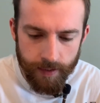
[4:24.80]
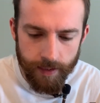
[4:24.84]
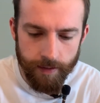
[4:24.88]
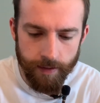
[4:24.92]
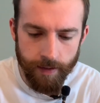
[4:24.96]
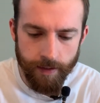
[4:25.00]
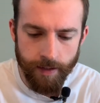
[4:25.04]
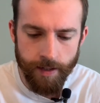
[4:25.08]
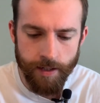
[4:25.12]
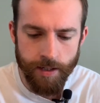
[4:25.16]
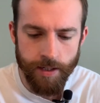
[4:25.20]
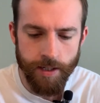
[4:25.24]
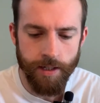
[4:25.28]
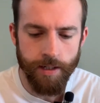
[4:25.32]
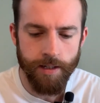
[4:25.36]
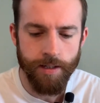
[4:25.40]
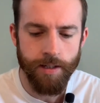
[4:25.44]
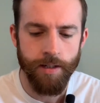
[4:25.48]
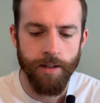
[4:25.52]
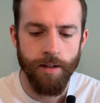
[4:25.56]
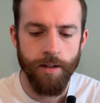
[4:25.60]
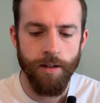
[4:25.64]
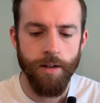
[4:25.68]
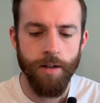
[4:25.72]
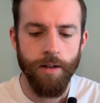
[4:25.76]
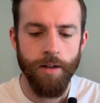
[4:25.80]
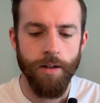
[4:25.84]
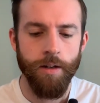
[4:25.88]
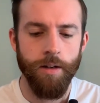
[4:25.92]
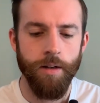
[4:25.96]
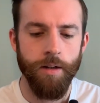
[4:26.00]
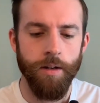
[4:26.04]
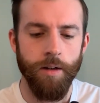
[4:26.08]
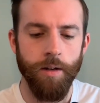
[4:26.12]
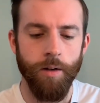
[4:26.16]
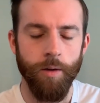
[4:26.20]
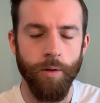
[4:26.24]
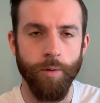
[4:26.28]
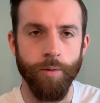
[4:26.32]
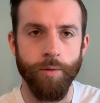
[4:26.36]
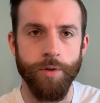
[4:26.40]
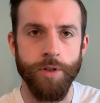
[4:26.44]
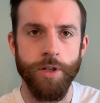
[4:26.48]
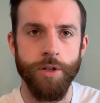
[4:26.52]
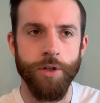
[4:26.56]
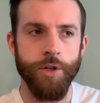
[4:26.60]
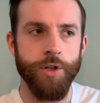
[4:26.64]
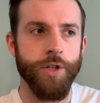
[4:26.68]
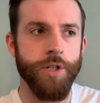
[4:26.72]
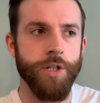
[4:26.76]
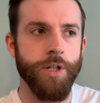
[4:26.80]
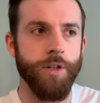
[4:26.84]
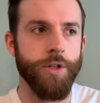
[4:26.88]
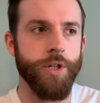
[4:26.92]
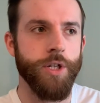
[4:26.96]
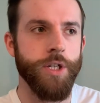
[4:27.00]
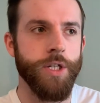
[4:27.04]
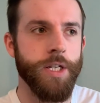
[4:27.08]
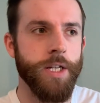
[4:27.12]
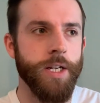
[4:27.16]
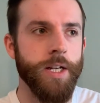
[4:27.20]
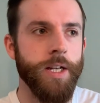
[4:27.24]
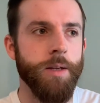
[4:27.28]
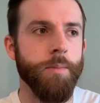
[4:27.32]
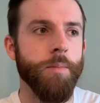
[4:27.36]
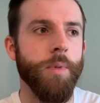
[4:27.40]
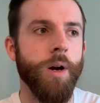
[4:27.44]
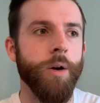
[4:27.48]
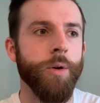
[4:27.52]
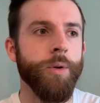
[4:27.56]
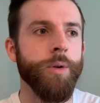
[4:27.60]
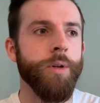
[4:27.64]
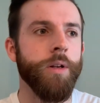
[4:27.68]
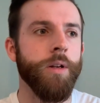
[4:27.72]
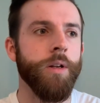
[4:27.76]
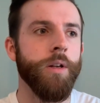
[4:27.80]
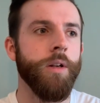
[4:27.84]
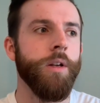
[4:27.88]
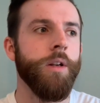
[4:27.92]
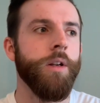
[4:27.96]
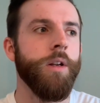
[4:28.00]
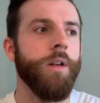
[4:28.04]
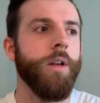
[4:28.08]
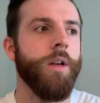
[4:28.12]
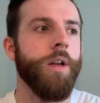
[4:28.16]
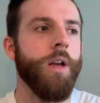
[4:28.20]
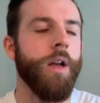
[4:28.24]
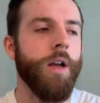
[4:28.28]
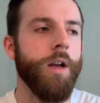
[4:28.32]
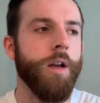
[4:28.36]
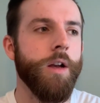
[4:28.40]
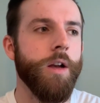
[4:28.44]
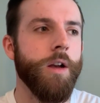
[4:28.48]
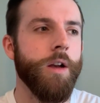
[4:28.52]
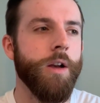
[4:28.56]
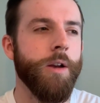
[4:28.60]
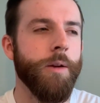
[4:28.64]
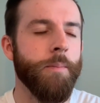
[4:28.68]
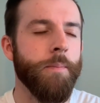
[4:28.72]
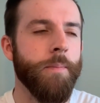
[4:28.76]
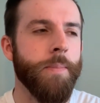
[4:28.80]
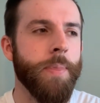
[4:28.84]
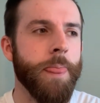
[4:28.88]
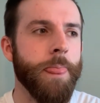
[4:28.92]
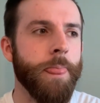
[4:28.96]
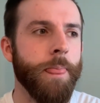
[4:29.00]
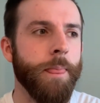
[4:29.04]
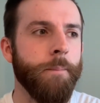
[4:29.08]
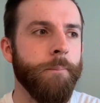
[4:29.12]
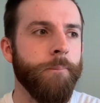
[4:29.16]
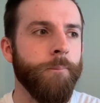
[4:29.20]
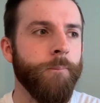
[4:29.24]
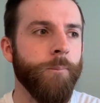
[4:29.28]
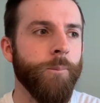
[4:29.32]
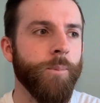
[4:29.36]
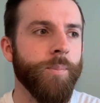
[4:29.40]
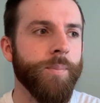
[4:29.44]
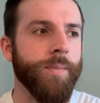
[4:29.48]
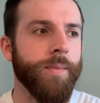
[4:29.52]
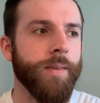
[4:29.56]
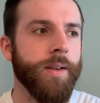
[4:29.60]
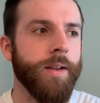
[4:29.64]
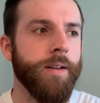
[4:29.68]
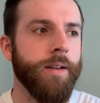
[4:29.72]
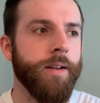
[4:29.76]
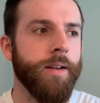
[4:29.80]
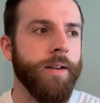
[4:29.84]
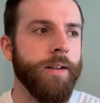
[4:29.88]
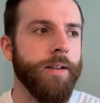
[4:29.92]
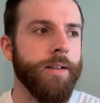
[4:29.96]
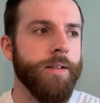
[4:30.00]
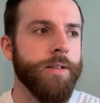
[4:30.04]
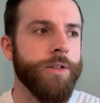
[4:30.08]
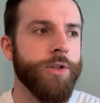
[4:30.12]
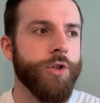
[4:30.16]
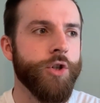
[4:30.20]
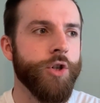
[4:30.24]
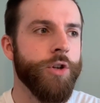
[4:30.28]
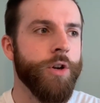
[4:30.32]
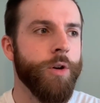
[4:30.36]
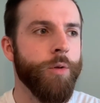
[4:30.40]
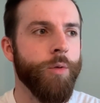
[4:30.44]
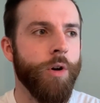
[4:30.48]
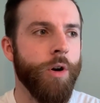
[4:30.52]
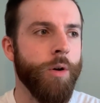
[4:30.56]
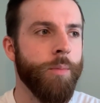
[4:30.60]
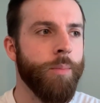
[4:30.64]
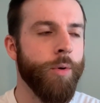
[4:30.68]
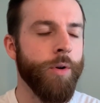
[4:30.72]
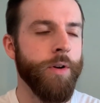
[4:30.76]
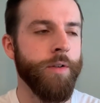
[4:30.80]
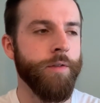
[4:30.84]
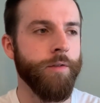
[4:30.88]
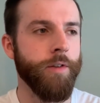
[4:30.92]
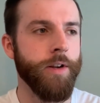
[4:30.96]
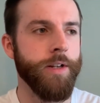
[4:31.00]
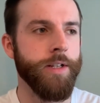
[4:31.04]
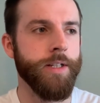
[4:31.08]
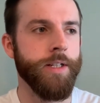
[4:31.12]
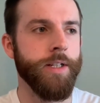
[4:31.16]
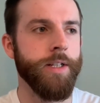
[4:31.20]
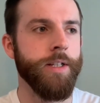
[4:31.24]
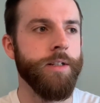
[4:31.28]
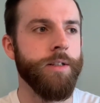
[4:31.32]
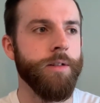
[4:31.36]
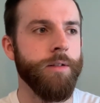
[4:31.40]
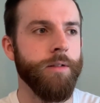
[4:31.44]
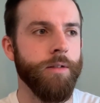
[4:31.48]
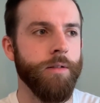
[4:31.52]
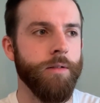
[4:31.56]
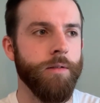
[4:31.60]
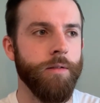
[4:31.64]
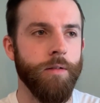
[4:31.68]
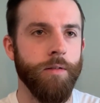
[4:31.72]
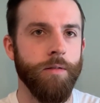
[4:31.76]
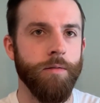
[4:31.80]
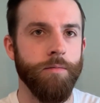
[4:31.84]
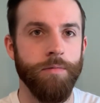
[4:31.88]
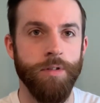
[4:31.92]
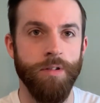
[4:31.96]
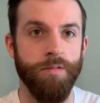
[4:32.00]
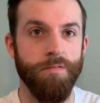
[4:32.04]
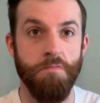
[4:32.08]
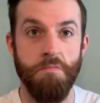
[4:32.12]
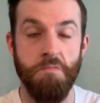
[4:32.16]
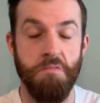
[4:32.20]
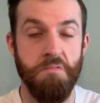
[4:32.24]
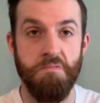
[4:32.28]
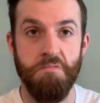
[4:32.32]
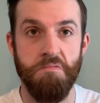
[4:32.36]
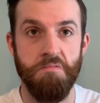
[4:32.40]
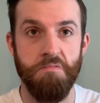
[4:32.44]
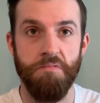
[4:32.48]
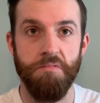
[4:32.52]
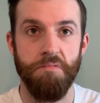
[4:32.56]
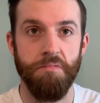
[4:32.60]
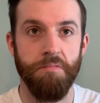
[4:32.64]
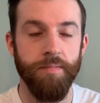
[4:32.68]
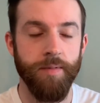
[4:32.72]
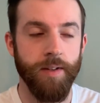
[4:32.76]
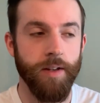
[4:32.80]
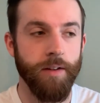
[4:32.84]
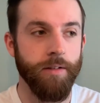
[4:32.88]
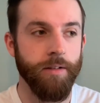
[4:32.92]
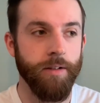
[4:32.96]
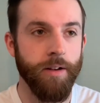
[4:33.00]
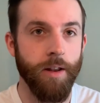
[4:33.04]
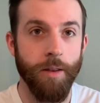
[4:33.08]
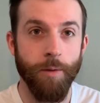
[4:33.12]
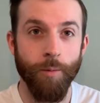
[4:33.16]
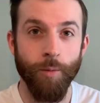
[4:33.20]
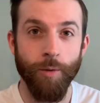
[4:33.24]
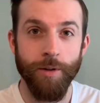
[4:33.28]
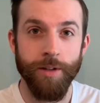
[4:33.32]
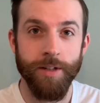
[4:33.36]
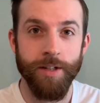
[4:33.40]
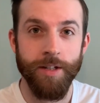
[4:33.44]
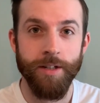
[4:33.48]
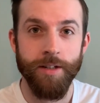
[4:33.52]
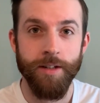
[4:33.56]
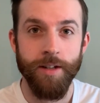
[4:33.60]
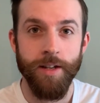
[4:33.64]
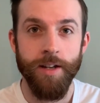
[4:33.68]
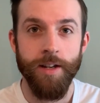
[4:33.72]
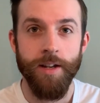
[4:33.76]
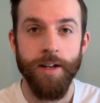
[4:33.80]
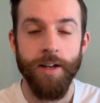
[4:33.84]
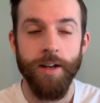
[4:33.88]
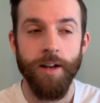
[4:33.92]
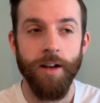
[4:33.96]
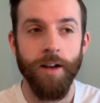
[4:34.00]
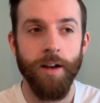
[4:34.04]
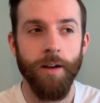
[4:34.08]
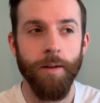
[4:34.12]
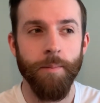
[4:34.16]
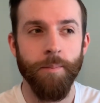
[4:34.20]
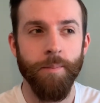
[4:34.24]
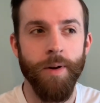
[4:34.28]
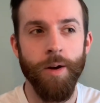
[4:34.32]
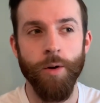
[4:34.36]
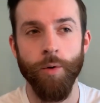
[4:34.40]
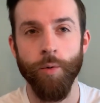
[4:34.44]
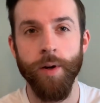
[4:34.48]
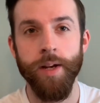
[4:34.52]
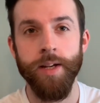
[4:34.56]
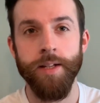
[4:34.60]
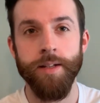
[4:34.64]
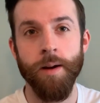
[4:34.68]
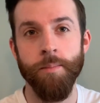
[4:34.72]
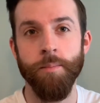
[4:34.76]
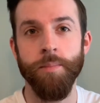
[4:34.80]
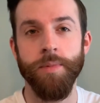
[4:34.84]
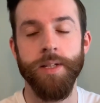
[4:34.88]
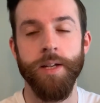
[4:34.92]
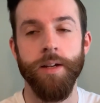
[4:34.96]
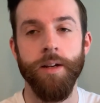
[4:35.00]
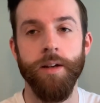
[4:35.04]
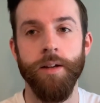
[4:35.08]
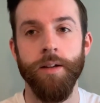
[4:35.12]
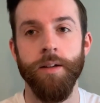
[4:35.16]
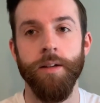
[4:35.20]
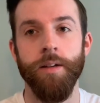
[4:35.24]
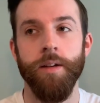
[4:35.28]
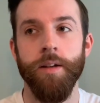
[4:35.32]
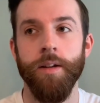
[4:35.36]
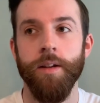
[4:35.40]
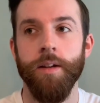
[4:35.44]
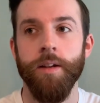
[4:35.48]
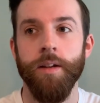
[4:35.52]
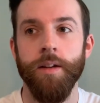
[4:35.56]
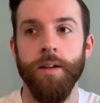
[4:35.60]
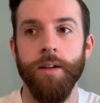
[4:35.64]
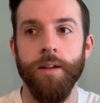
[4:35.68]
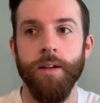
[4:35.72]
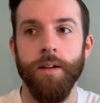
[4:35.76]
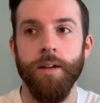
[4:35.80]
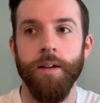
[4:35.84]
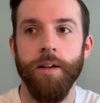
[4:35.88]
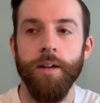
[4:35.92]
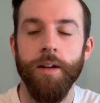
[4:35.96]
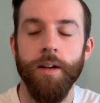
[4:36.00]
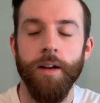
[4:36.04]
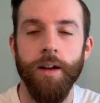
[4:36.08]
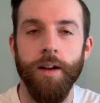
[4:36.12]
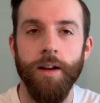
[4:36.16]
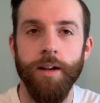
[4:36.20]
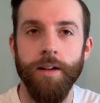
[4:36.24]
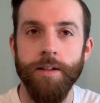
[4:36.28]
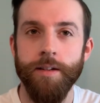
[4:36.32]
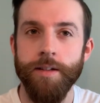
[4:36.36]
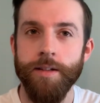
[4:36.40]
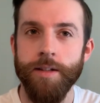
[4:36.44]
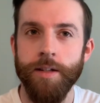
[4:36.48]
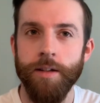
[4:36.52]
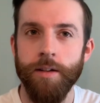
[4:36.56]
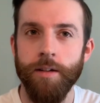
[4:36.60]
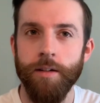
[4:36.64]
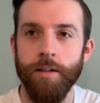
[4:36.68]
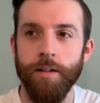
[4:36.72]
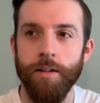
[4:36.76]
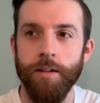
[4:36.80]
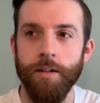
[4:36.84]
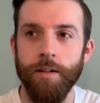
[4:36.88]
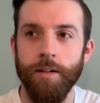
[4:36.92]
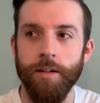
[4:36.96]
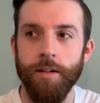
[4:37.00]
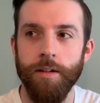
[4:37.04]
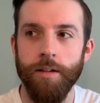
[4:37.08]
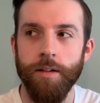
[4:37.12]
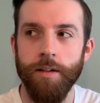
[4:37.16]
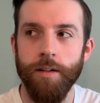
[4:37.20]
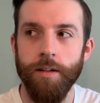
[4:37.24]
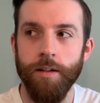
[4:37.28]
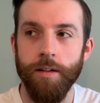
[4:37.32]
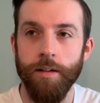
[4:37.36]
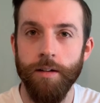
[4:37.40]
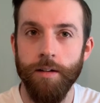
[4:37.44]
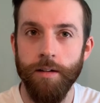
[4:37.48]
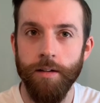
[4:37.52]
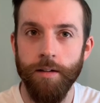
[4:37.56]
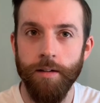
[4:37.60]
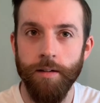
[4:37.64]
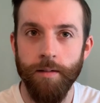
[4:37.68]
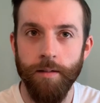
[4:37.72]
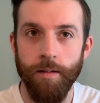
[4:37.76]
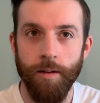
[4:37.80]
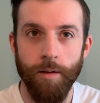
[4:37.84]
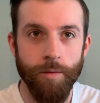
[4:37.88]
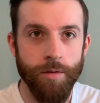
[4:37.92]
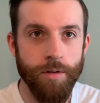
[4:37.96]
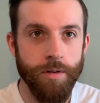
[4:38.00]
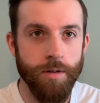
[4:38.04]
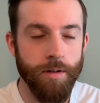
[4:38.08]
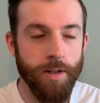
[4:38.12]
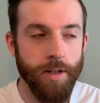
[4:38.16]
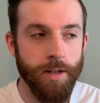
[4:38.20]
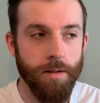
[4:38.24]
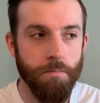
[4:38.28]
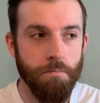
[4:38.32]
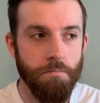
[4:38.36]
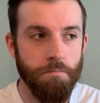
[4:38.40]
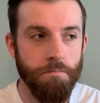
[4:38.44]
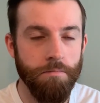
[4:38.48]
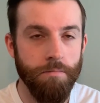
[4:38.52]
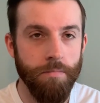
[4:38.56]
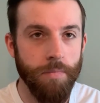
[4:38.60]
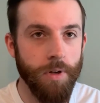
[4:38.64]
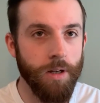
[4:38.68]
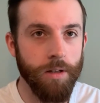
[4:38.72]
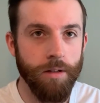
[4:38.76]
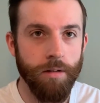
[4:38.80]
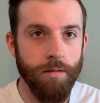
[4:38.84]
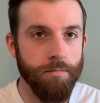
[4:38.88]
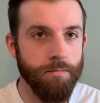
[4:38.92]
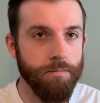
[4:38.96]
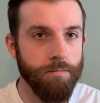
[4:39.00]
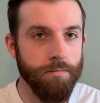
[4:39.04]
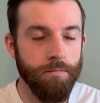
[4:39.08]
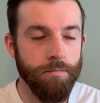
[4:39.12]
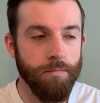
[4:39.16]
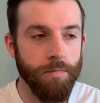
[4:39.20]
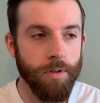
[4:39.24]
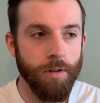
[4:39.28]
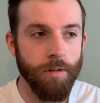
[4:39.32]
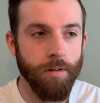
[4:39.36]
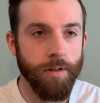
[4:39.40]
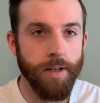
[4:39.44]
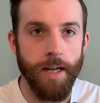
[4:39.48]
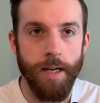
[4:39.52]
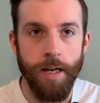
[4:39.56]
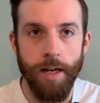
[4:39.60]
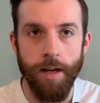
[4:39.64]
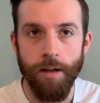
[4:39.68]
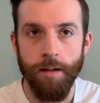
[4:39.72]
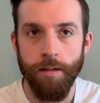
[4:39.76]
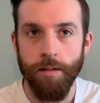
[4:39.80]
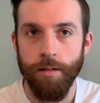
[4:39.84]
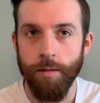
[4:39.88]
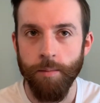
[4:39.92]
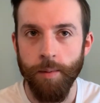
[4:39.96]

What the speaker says: And they said, "Oh, such and such is an emo, and do you know what her boyfriend did?" I was like, none the wisest. "Oh, he dumped her." And I was like, I don't get it.